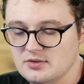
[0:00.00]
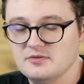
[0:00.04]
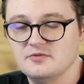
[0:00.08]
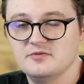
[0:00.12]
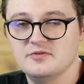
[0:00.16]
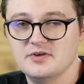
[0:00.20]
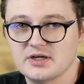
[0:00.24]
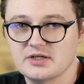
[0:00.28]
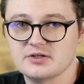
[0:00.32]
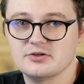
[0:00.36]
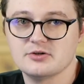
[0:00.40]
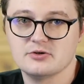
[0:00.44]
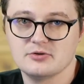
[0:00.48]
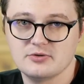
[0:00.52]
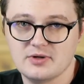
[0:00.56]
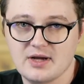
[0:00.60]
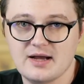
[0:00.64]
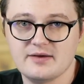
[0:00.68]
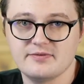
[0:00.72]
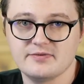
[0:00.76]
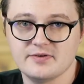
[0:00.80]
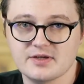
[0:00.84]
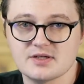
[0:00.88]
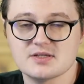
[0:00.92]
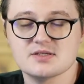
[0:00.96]
vector
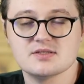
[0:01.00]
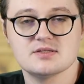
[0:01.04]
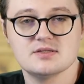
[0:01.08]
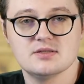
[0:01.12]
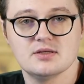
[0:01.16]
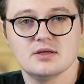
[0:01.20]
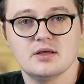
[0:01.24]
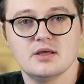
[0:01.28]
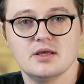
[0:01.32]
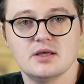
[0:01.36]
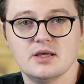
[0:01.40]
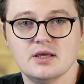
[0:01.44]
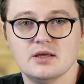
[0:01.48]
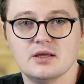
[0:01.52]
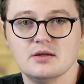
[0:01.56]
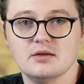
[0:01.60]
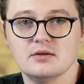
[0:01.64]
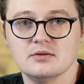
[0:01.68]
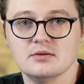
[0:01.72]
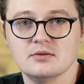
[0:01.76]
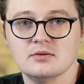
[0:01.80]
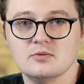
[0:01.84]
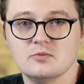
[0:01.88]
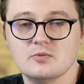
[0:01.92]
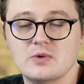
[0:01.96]
graphics
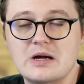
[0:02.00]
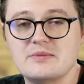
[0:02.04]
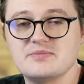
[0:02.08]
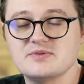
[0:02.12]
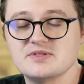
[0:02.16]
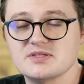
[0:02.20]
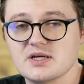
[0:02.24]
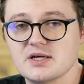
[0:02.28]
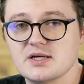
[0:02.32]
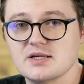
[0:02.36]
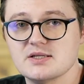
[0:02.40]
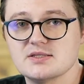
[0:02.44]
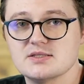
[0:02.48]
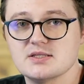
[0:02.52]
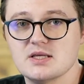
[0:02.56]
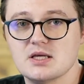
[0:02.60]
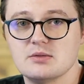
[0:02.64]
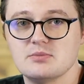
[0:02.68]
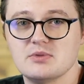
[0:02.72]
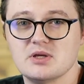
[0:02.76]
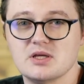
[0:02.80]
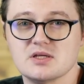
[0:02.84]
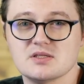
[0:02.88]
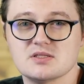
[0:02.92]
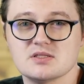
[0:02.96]
in websites and
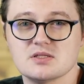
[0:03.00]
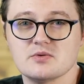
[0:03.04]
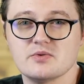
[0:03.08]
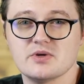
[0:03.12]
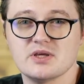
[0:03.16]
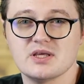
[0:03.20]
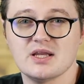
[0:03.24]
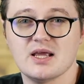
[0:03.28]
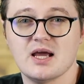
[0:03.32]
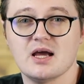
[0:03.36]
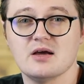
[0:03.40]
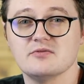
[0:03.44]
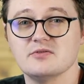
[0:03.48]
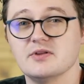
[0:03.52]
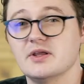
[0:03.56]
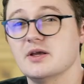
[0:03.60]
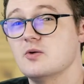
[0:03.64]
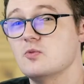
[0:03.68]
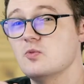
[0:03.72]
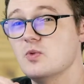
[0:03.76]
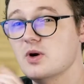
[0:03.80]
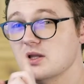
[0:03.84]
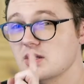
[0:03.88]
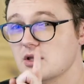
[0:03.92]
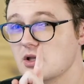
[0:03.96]
make it so we can have like
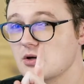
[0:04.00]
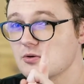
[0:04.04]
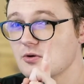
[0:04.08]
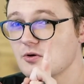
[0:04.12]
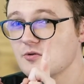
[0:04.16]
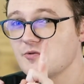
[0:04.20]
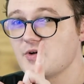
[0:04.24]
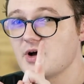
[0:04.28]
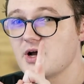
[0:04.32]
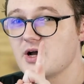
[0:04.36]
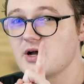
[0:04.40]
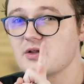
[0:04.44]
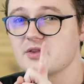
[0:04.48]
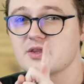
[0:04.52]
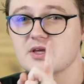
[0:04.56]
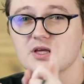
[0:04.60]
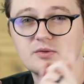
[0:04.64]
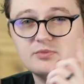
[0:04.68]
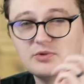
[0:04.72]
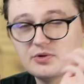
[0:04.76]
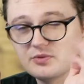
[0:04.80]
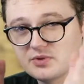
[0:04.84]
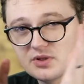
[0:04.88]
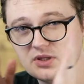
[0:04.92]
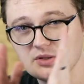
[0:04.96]
one logo file that can
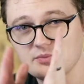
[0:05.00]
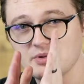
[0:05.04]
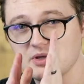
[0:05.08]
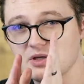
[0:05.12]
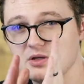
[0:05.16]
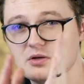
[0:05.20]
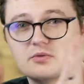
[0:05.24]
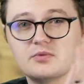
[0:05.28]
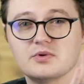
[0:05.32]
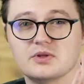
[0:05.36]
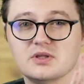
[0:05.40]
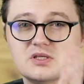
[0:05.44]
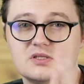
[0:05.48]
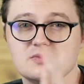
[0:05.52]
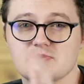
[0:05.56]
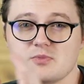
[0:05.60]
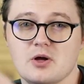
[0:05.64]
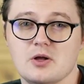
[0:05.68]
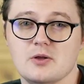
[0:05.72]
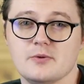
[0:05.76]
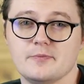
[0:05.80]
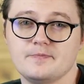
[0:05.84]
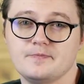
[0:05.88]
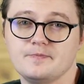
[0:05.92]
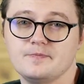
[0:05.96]
be really big or really
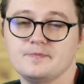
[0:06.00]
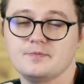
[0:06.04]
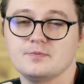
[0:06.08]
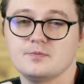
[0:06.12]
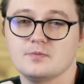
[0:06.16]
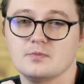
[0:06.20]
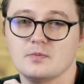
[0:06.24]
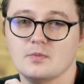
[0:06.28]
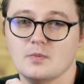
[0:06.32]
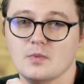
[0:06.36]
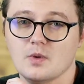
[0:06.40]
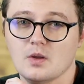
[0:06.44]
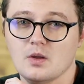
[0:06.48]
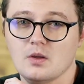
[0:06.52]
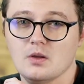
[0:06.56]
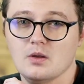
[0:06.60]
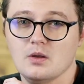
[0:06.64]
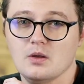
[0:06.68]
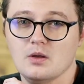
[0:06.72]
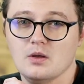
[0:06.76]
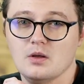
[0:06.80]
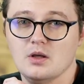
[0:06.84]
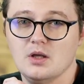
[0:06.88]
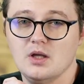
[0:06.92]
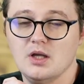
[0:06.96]
small.
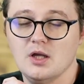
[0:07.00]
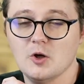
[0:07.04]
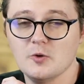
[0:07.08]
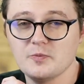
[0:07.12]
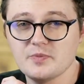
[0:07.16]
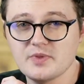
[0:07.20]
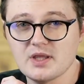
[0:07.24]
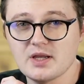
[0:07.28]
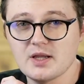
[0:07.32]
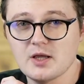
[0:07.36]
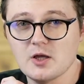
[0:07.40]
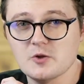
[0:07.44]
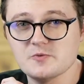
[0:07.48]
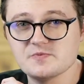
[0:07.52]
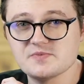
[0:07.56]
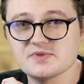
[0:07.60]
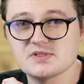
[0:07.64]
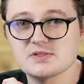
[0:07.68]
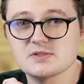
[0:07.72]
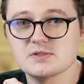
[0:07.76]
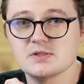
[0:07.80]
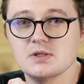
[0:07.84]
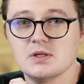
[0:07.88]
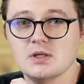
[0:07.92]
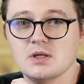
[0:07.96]
I hope that
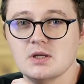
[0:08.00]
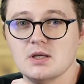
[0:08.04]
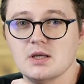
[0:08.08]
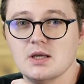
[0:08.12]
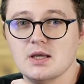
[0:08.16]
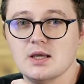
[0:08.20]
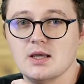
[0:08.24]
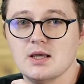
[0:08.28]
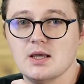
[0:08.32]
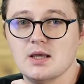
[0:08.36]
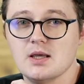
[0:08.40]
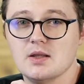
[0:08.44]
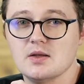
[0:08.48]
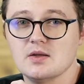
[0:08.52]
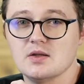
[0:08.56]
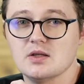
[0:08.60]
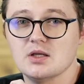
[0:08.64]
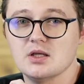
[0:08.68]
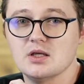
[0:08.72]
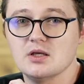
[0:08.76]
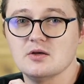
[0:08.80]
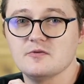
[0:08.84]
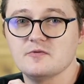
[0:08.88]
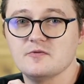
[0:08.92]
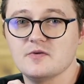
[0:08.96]
helps. And
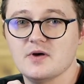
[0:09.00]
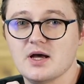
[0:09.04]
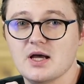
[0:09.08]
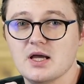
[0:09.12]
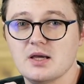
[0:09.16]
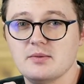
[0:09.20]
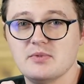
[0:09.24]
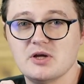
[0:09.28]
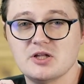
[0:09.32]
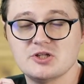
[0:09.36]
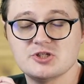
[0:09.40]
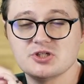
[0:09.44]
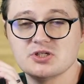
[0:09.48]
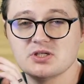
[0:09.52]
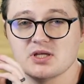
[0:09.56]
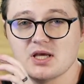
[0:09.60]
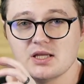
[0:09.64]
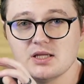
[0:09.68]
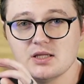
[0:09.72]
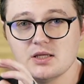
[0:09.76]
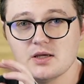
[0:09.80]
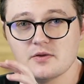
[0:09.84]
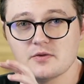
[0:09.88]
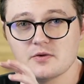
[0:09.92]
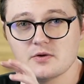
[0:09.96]
if I mentioned
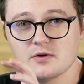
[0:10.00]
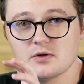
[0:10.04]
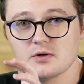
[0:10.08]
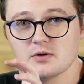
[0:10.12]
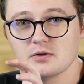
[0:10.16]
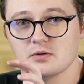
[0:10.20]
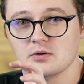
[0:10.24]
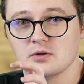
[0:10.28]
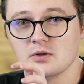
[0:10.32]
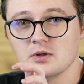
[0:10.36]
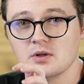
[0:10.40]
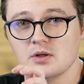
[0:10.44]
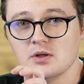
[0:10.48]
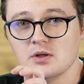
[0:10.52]
any other